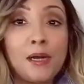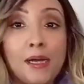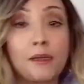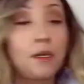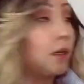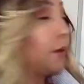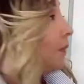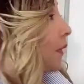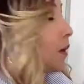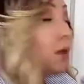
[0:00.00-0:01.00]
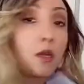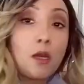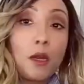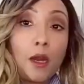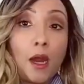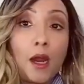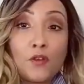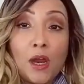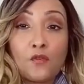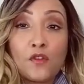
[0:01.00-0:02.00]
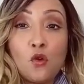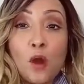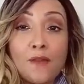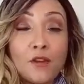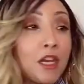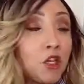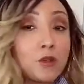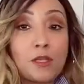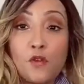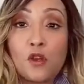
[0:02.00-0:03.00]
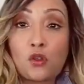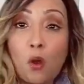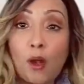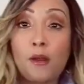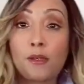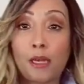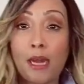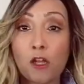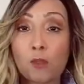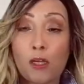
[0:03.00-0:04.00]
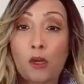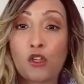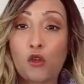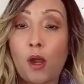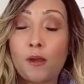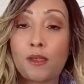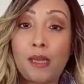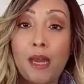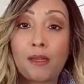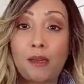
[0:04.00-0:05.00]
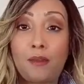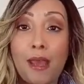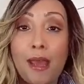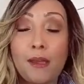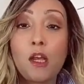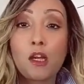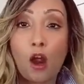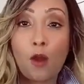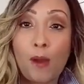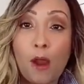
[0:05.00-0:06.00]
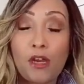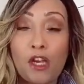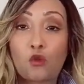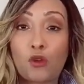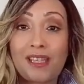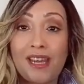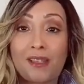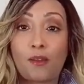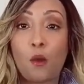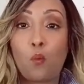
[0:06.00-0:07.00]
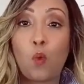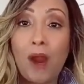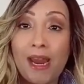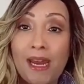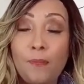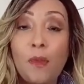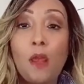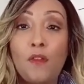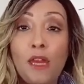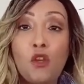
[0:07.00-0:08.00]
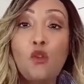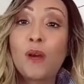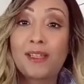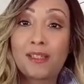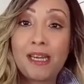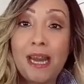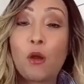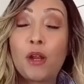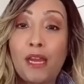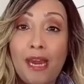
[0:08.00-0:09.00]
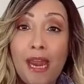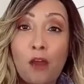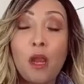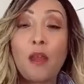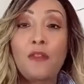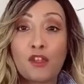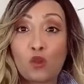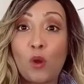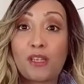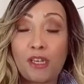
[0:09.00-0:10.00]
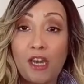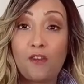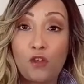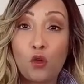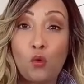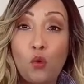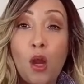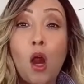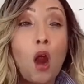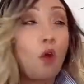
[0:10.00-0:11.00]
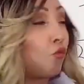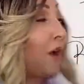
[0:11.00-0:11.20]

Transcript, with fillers: But if, if you have an interest, if you're starting these accounts because you're understanding that compound interest is the way, then you must seek out an account that's going to give you a